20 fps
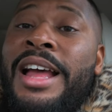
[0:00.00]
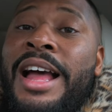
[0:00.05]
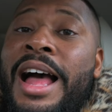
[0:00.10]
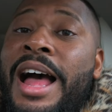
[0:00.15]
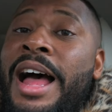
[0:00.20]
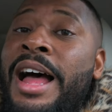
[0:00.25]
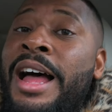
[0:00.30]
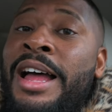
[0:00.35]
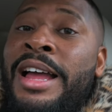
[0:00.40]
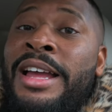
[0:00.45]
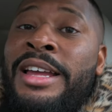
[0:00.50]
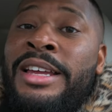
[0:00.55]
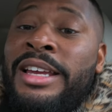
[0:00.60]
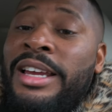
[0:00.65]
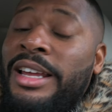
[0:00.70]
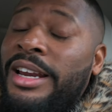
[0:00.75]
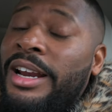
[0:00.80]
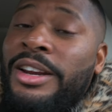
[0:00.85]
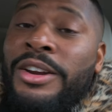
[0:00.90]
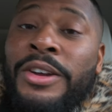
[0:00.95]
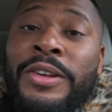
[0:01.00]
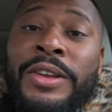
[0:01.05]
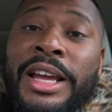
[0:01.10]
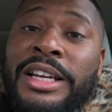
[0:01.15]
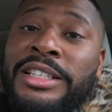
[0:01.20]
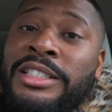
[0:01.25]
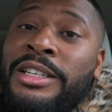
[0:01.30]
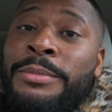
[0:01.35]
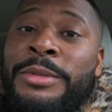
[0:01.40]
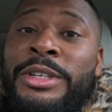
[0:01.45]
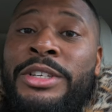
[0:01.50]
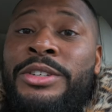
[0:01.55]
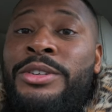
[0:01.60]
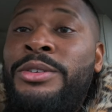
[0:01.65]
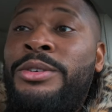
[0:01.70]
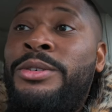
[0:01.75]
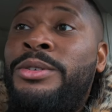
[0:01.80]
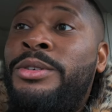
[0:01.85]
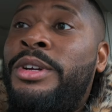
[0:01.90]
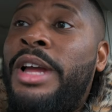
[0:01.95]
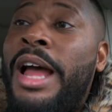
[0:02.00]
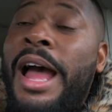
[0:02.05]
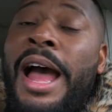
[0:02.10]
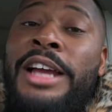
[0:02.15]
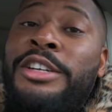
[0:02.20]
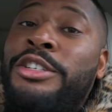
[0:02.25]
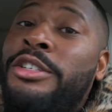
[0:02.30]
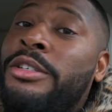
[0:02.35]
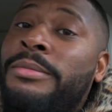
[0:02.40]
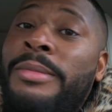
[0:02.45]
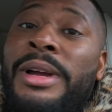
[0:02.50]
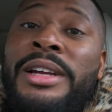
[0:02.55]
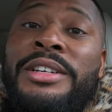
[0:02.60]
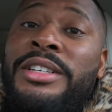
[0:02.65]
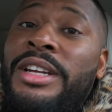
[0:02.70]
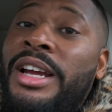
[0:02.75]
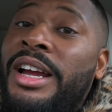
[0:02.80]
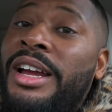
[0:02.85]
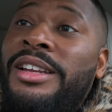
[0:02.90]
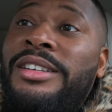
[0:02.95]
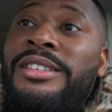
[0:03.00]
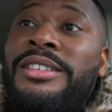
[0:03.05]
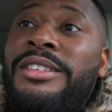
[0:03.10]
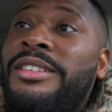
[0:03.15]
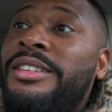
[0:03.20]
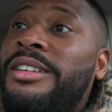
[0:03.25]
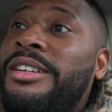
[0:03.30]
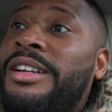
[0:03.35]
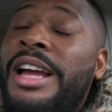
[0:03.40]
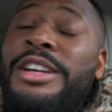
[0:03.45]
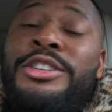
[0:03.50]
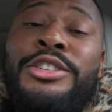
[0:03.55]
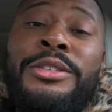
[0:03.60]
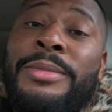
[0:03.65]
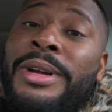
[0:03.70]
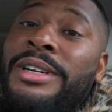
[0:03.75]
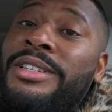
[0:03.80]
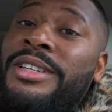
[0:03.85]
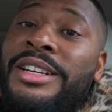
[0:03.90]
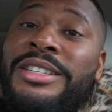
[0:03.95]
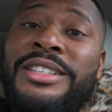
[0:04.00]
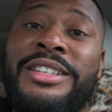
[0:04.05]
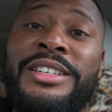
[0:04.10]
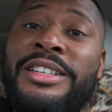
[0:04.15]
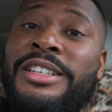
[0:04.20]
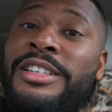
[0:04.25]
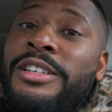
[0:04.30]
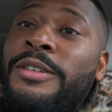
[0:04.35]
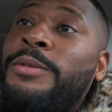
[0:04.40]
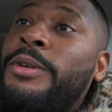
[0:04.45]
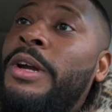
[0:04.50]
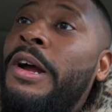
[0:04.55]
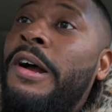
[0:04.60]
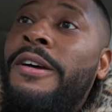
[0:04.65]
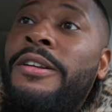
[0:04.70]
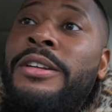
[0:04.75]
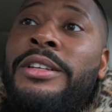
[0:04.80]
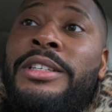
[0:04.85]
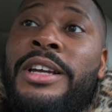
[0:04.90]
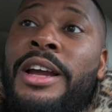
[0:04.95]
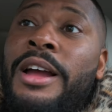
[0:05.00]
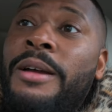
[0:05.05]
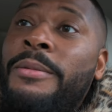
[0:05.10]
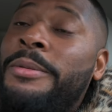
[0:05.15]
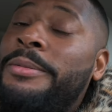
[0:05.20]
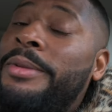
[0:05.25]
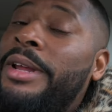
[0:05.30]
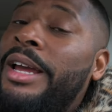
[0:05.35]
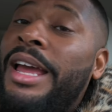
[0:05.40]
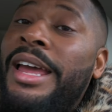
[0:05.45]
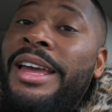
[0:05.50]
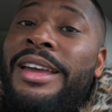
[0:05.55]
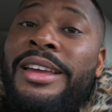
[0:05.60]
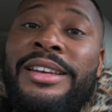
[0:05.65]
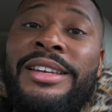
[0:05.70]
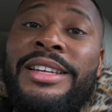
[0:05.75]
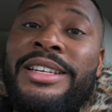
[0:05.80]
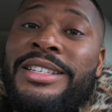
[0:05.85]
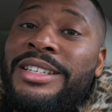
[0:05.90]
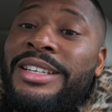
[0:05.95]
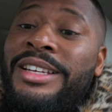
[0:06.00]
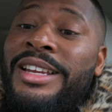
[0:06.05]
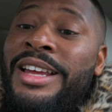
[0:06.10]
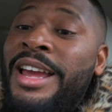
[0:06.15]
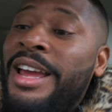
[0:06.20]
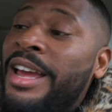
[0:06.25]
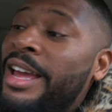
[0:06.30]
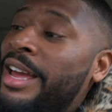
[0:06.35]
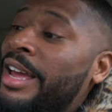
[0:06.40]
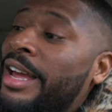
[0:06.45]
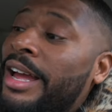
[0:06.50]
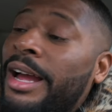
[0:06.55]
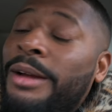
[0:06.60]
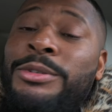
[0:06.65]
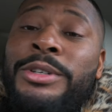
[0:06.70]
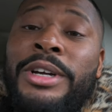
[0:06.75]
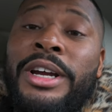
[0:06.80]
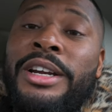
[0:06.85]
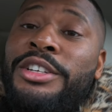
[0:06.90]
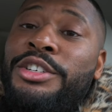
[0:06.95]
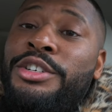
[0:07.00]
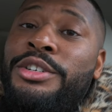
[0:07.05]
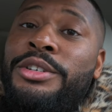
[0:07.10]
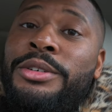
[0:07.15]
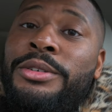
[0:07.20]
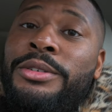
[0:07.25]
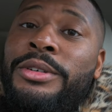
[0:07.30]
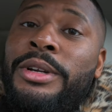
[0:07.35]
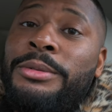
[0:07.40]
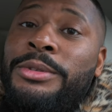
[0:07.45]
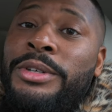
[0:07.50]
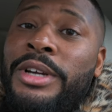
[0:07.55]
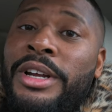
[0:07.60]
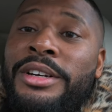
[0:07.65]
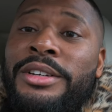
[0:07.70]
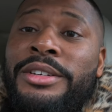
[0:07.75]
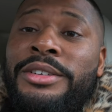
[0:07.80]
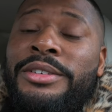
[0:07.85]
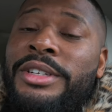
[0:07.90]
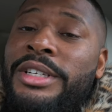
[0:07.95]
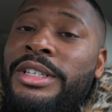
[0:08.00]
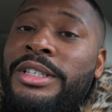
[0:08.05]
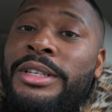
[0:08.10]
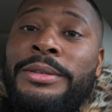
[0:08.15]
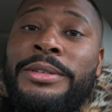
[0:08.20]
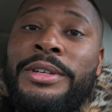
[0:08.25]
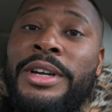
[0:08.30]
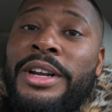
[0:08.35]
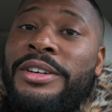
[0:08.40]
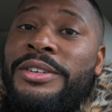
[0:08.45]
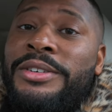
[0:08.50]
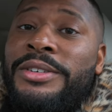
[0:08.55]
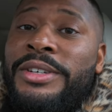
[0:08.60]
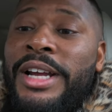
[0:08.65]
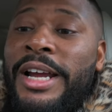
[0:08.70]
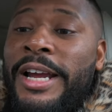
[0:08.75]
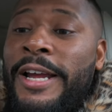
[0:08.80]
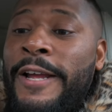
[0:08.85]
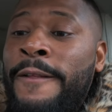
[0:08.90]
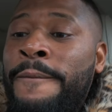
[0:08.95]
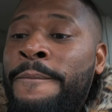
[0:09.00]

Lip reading: I know like some of you, I shoot my shots in DMs all the time. I'm like, hey, listen, I'm trying to shoot. I'm trying to do this. I'm trying to do that.